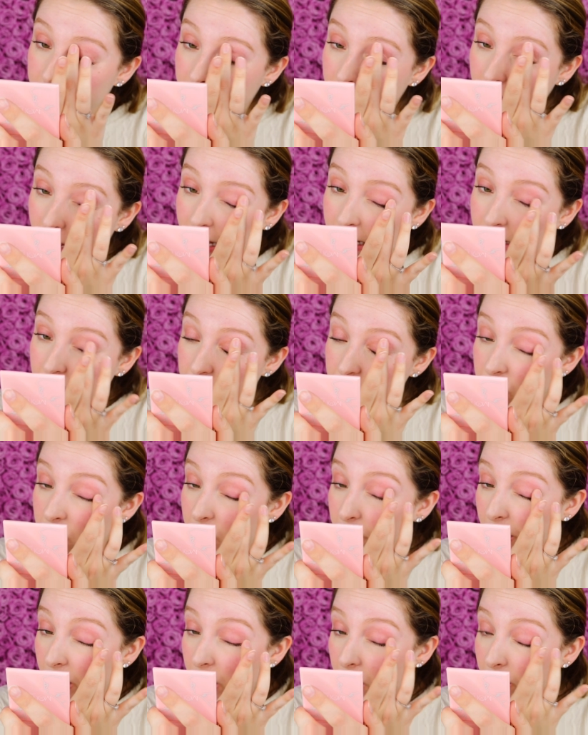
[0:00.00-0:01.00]
And it's
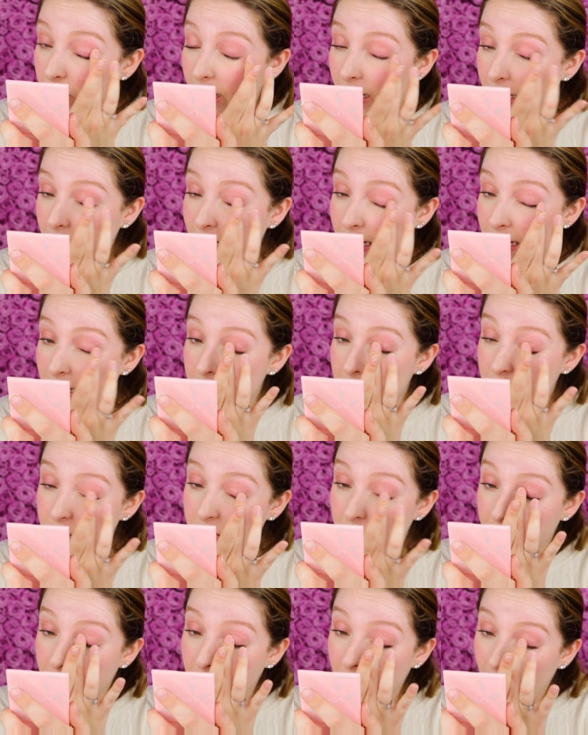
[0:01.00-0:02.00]
super quick and easy to
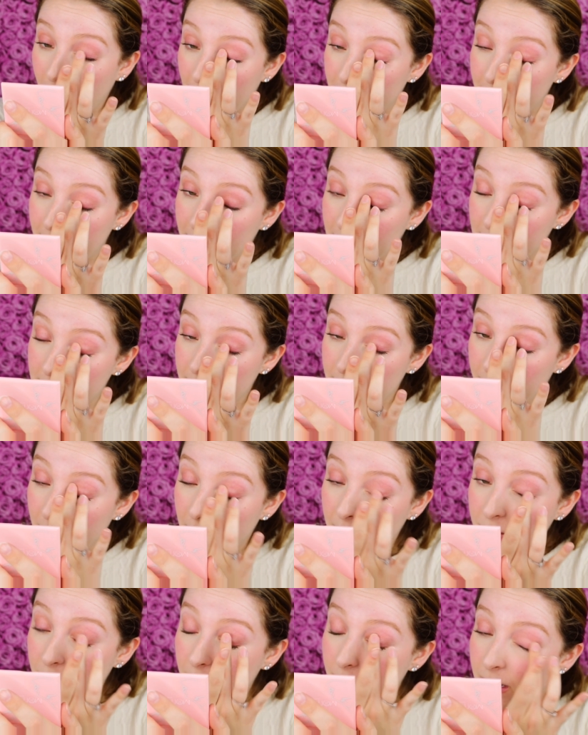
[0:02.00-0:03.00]
apply because of
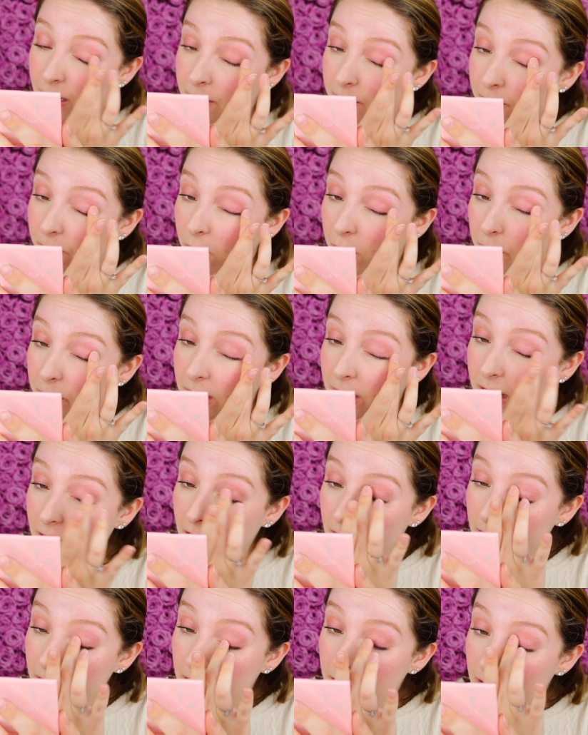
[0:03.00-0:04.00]
that cream
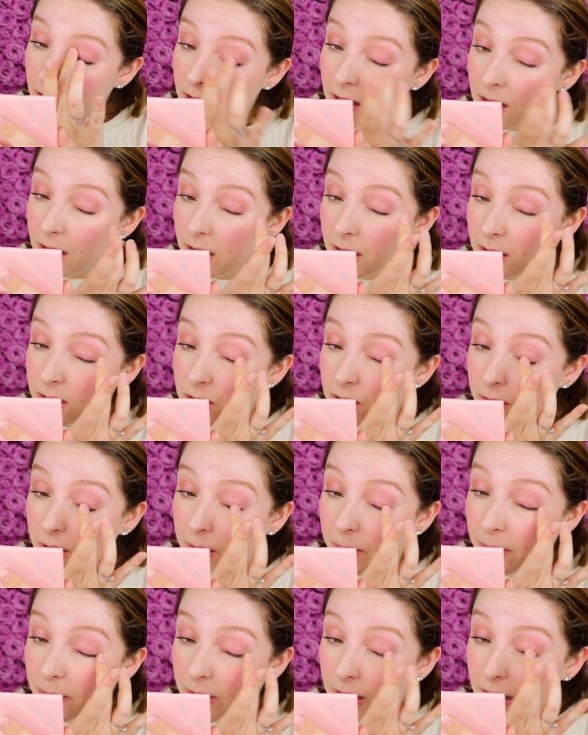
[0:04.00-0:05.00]
formula. So
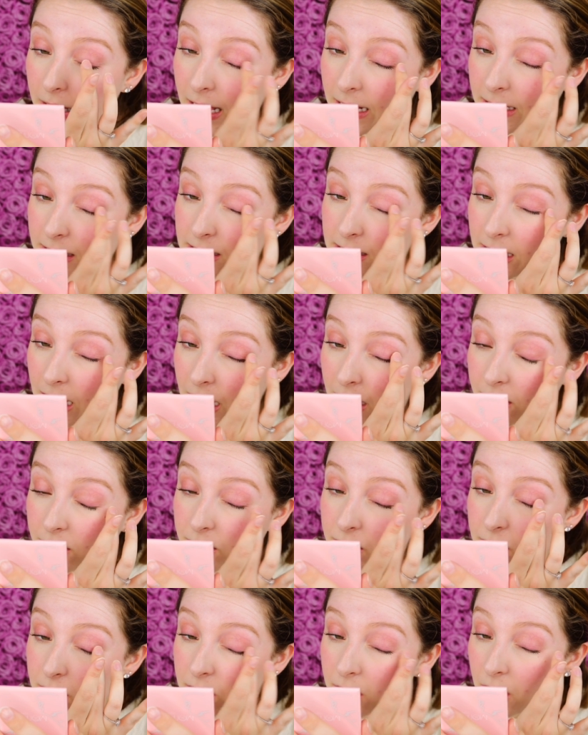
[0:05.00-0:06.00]
it blends out
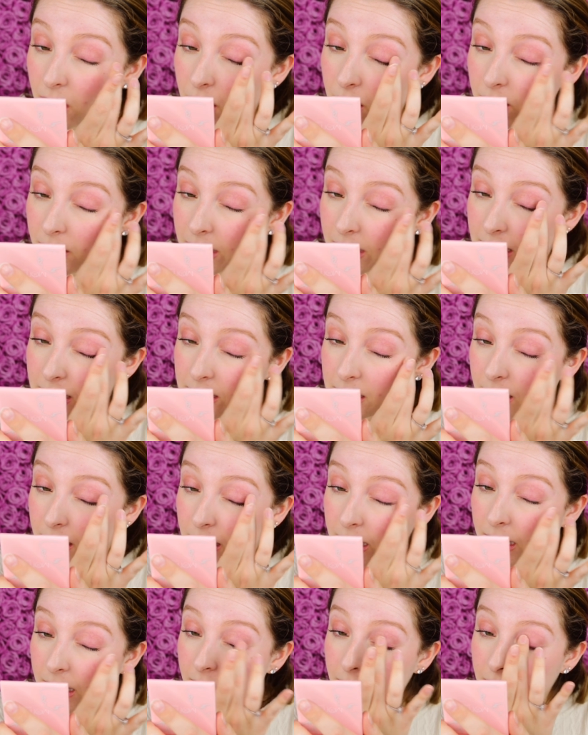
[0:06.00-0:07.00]
so
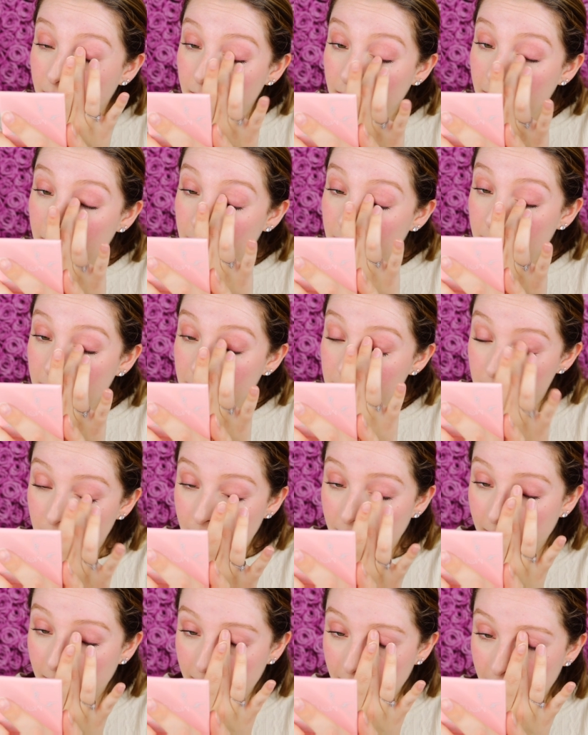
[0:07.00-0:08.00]
easily so
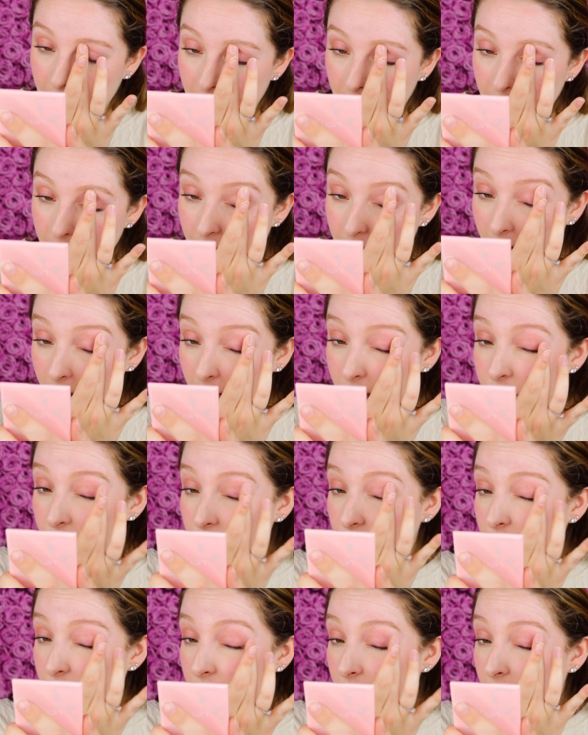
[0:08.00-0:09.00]
that I can get that just